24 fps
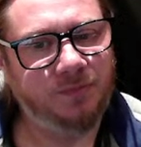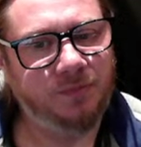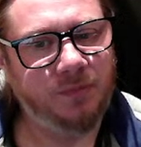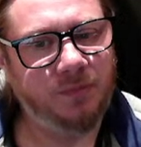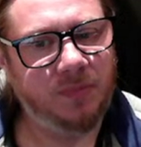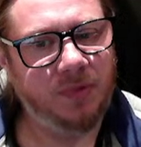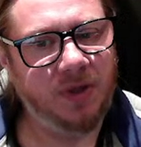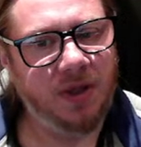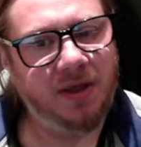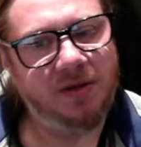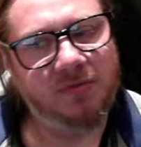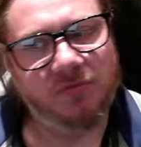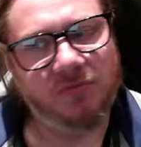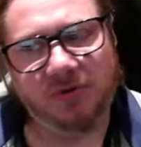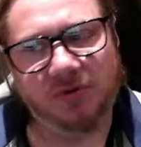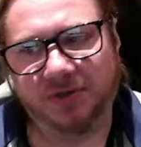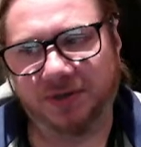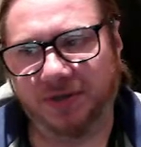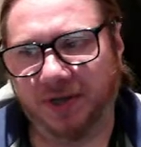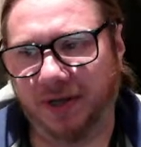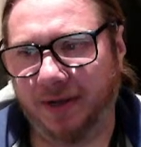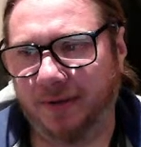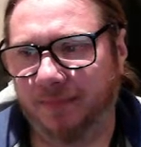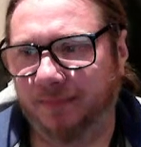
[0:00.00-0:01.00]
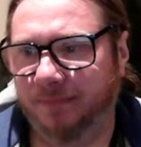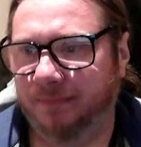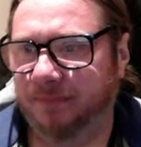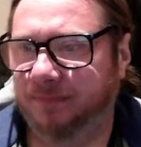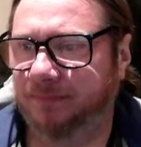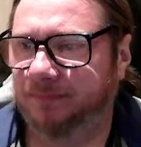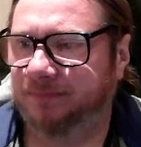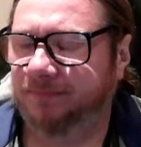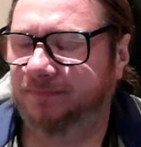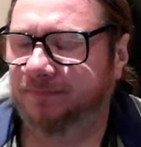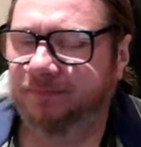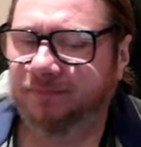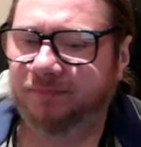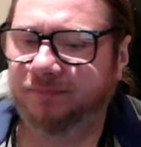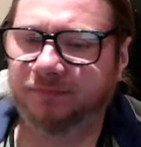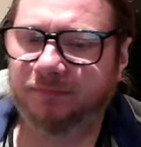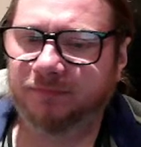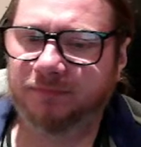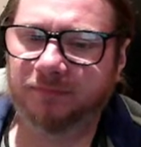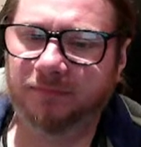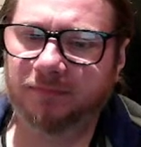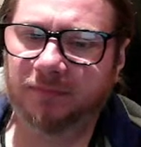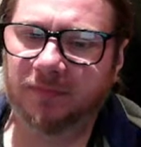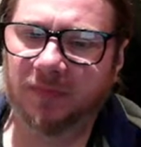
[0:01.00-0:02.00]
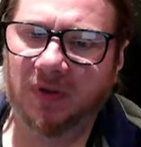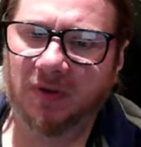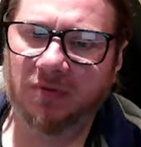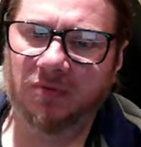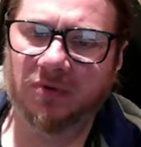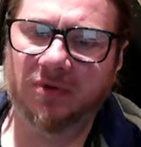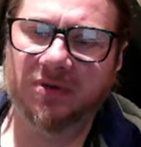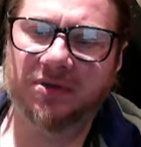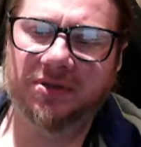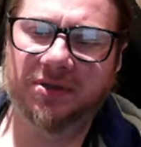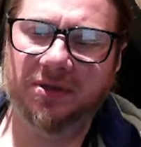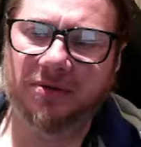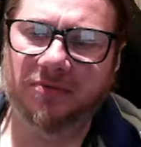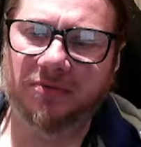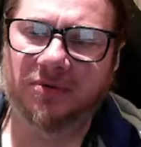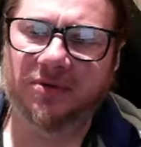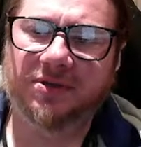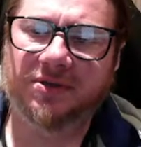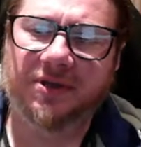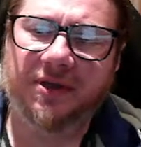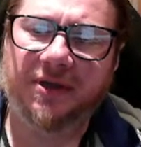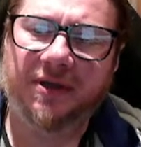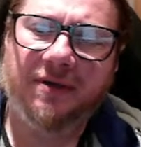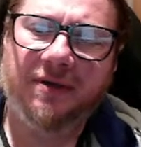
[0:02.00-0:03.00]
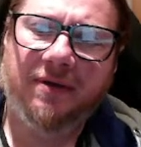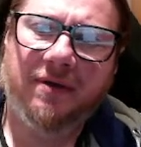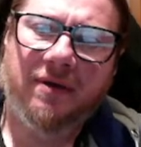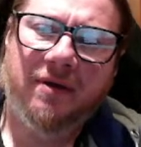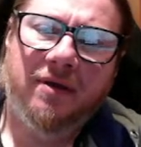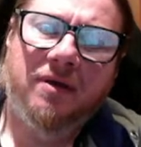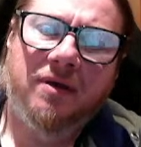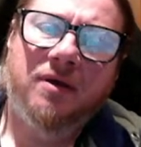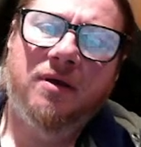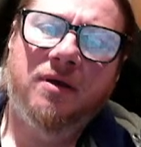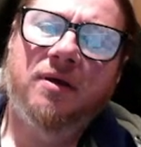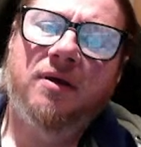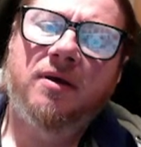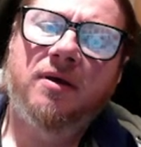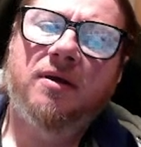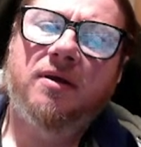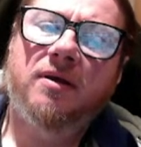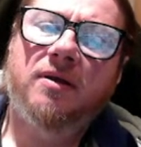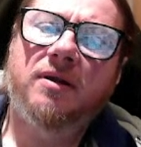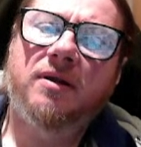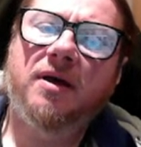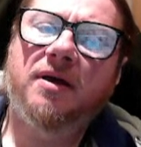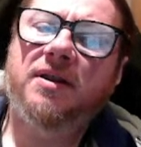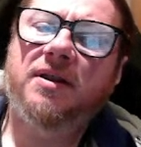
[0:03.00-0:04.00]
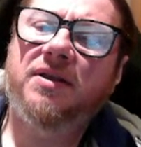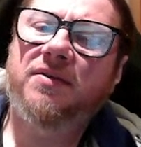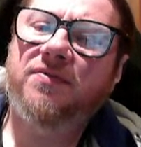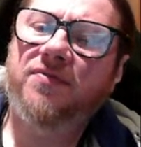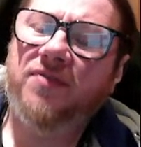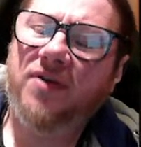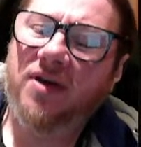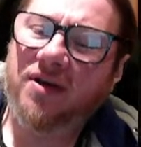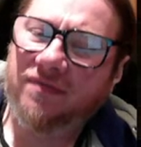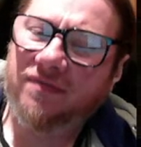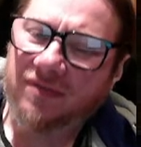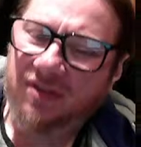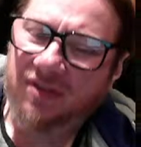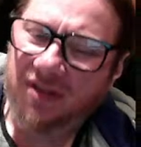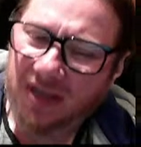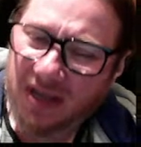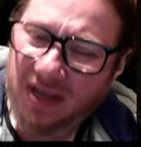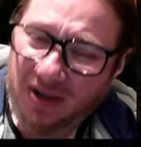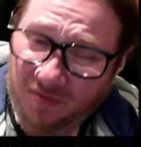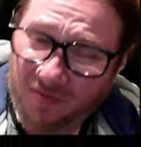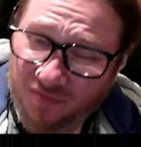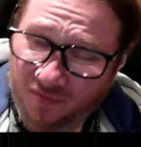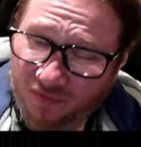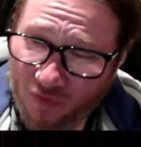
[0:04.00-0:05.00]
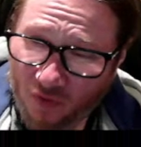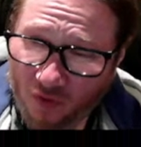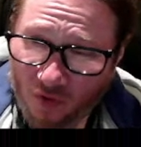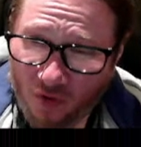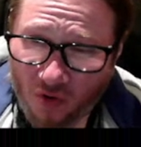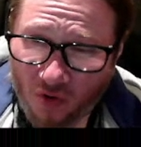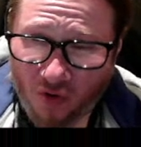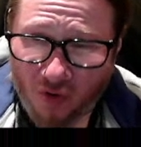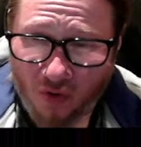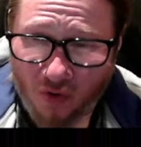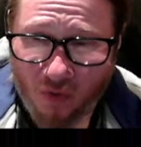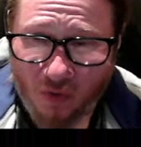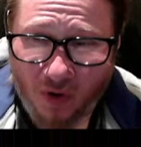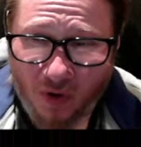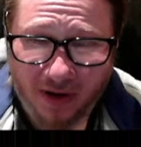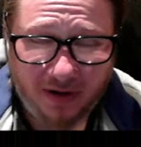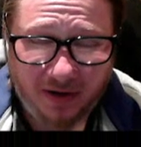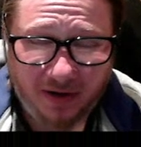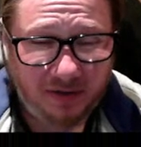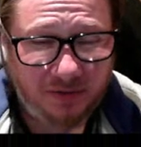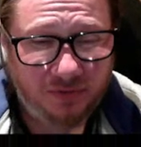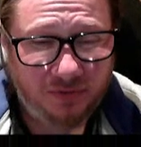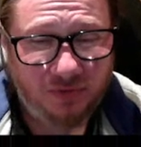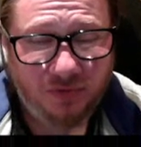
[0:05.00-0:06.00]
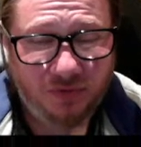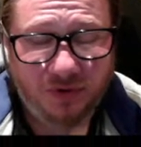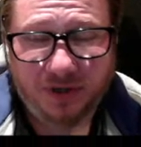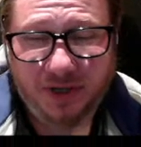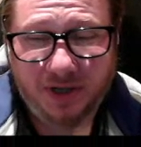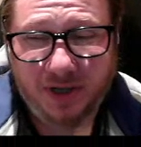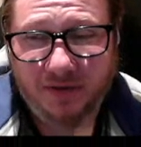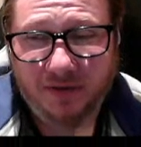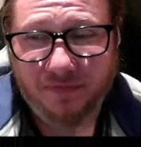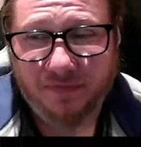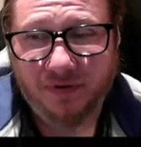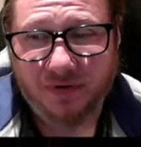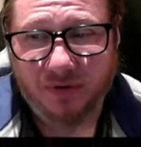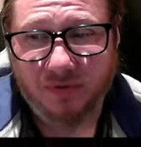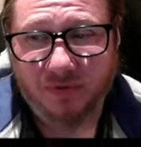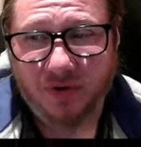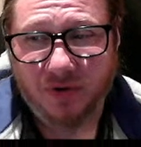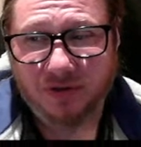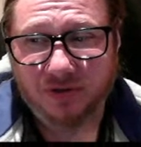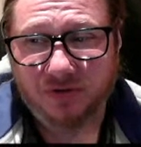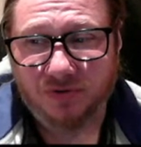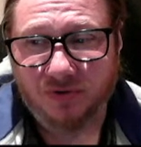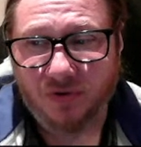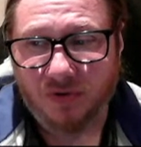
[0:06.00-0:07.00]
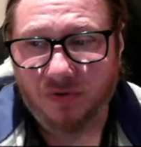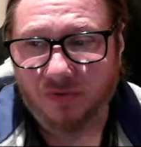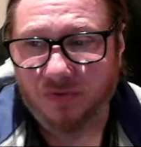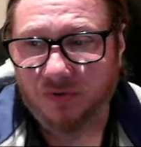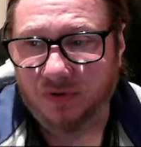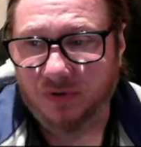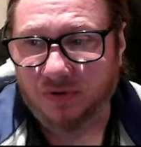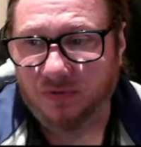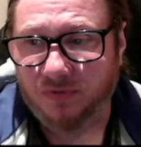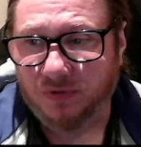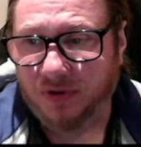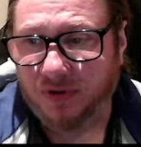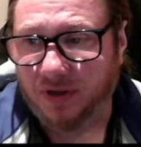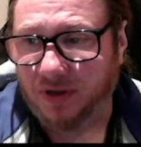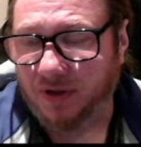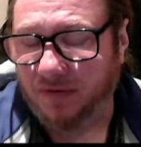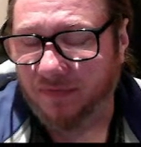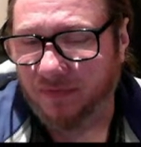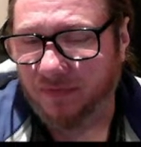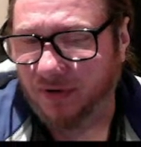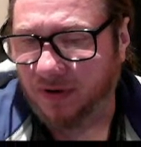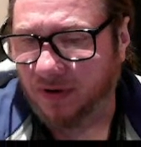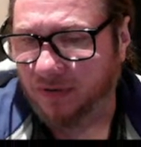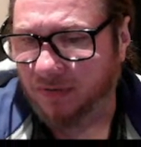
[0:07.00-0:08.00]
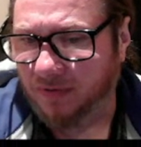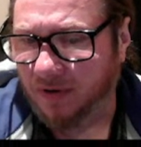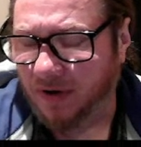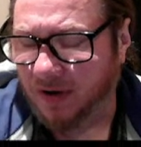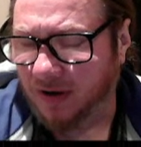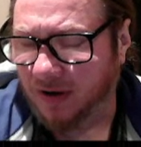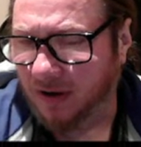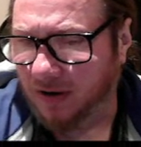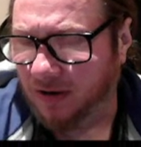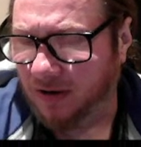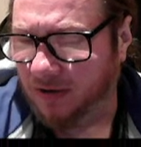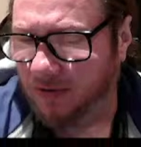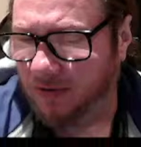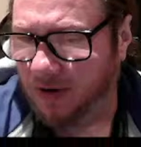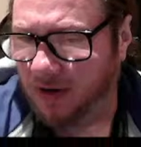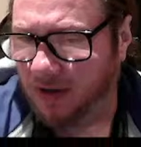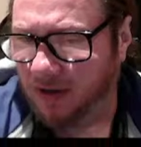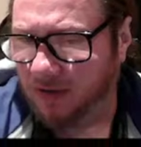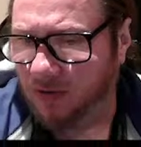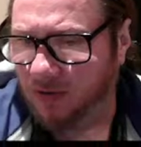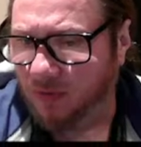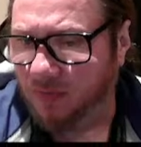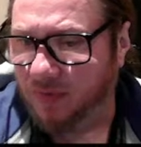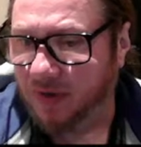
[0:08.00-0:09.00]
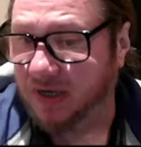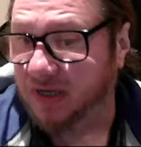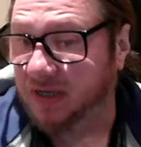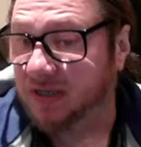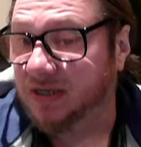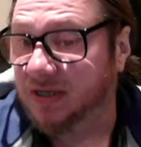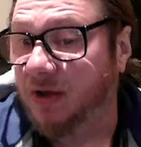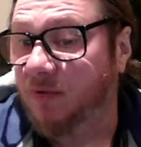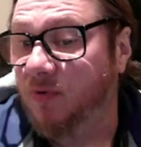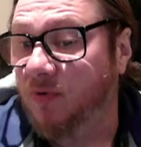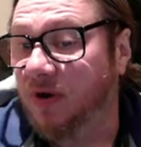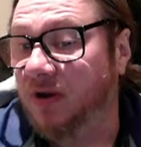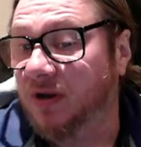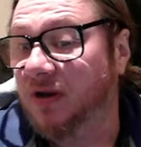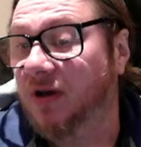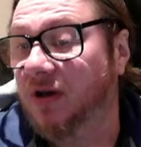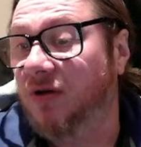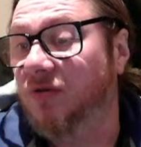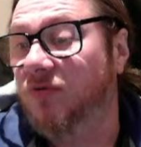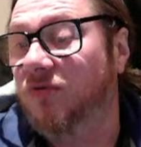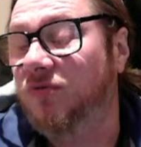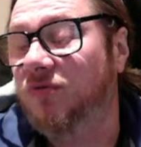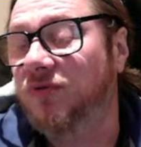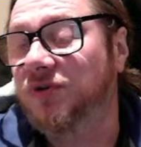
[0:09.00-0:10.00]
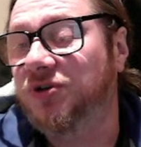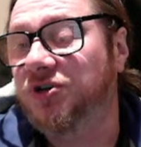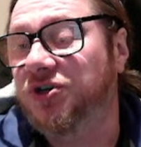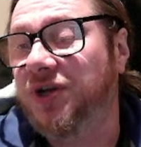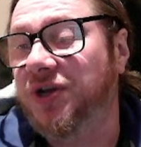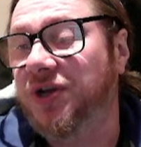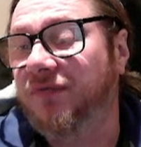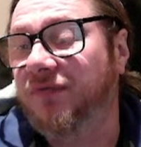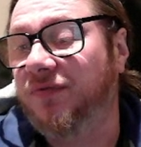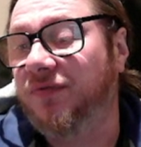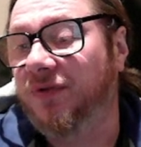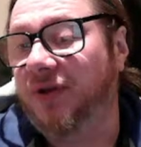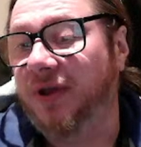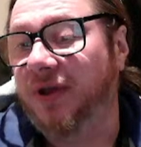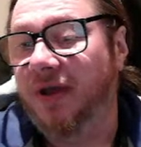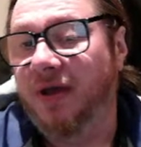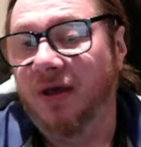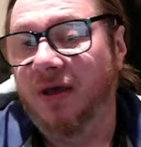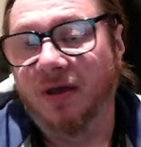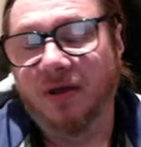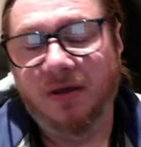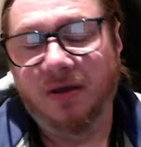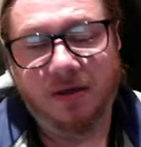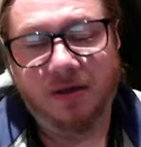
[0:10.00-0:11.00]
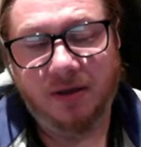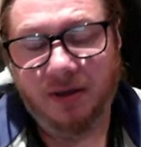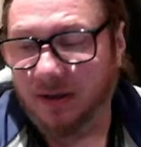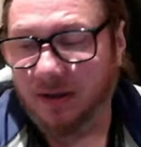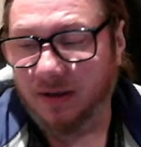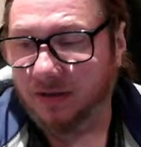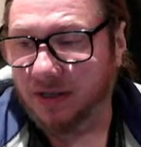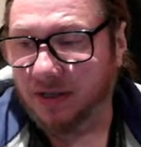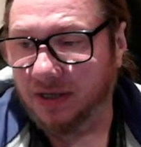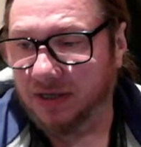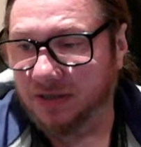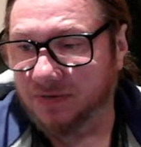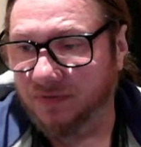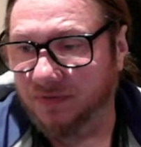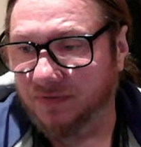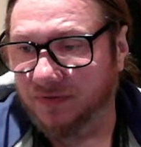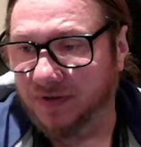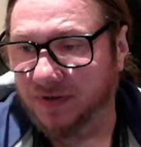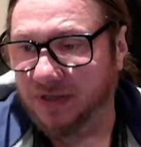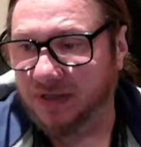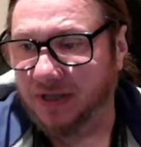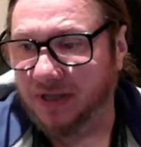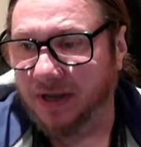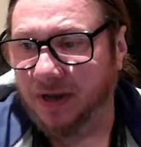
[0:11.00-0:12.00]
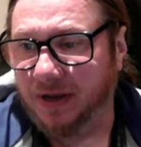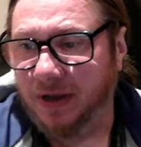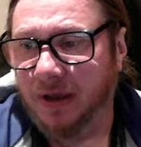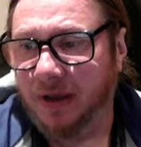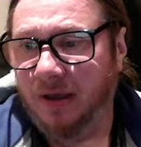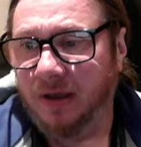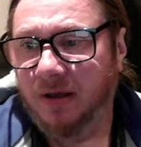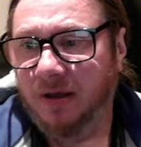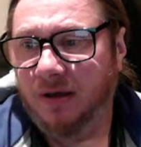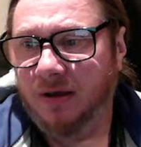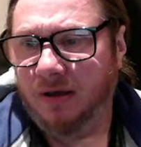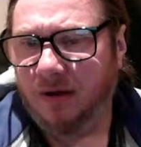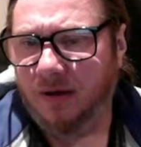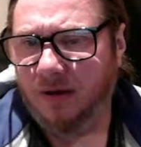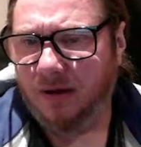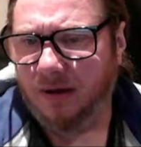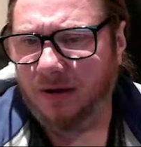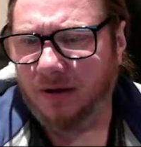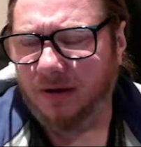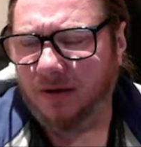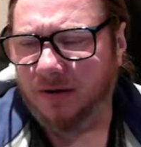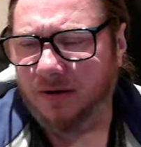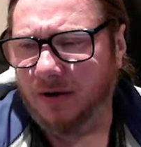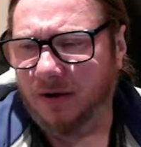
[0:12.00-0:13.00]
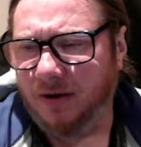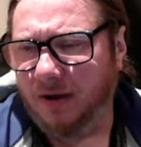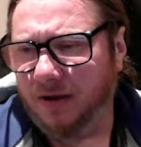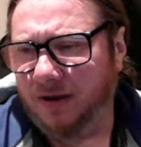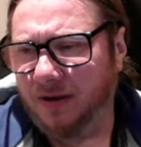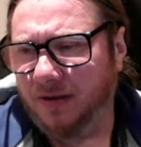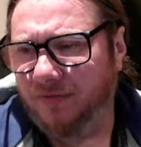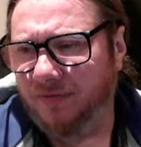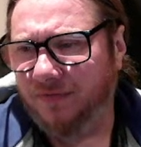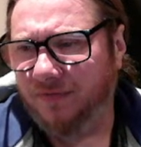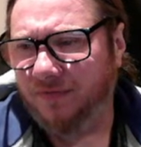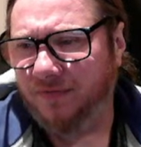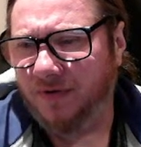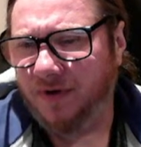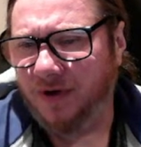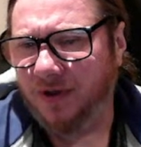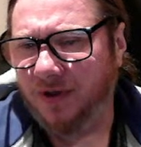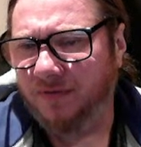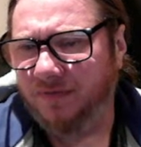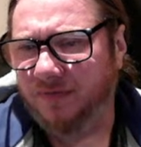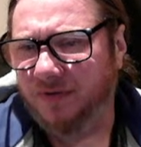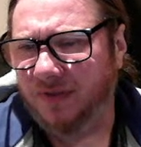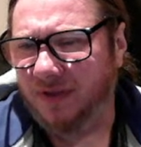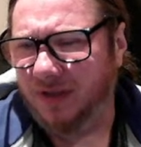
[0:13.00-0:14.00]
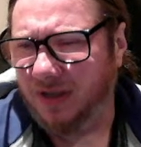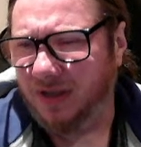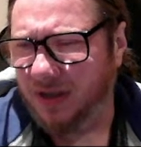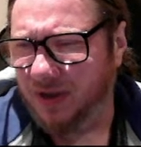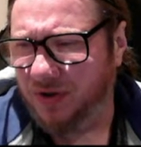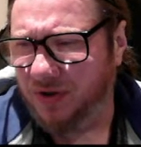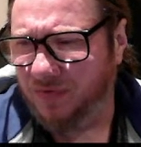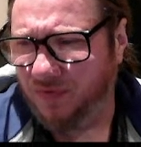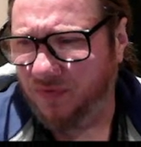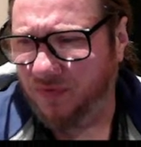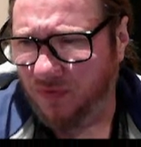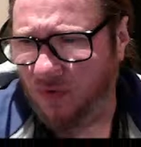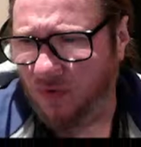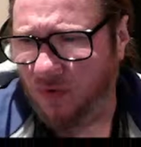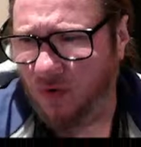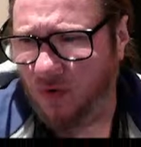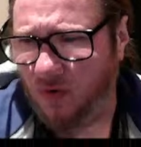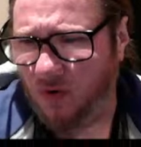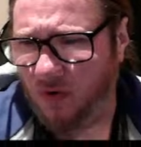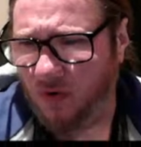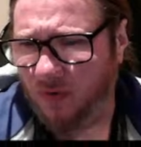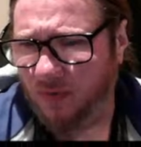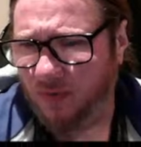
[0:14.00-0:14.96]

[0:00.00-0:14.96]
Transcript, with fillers: And we'll see. We'll see, we'll see. 95 d4. Why not rook e3? What's wrong with rook e3, Leonardo? Because I want to go rook g3 and thanks for visiting. Uh, 95d4.